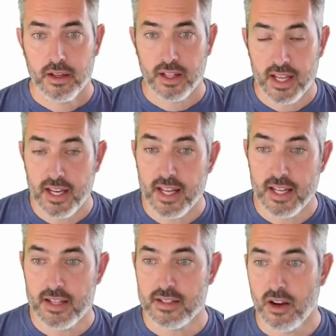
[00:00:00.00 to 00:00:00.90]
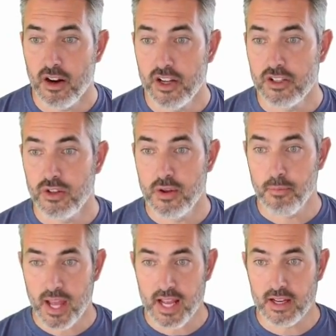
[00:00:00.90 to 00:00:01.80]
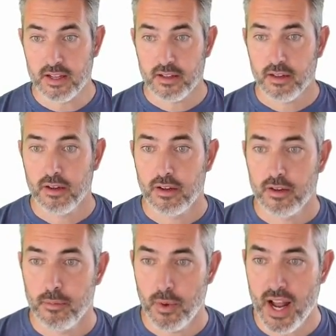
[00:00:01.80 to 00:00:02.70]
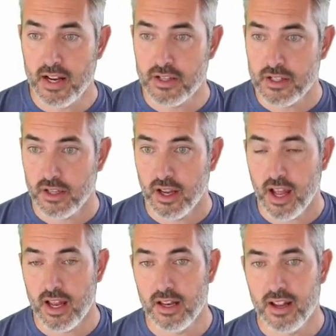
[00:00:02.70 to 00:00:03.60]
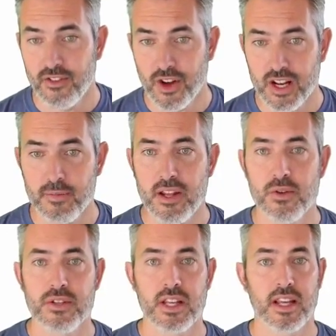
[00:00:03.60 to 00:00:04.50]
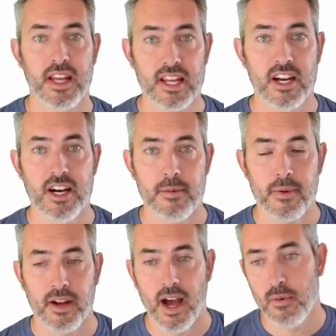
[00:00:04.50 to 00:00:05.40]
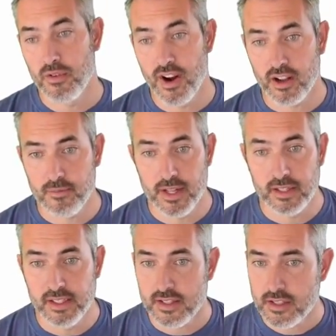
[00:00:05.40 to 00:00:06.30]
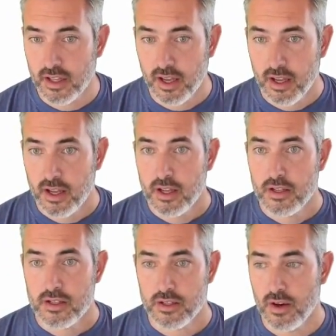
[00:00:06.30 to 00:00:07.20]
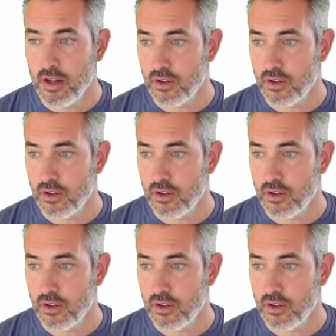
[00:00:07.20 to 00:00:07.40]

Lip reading: git inits are into the main branch. And if you're going to be using GitHub, I would recommend this. So I'll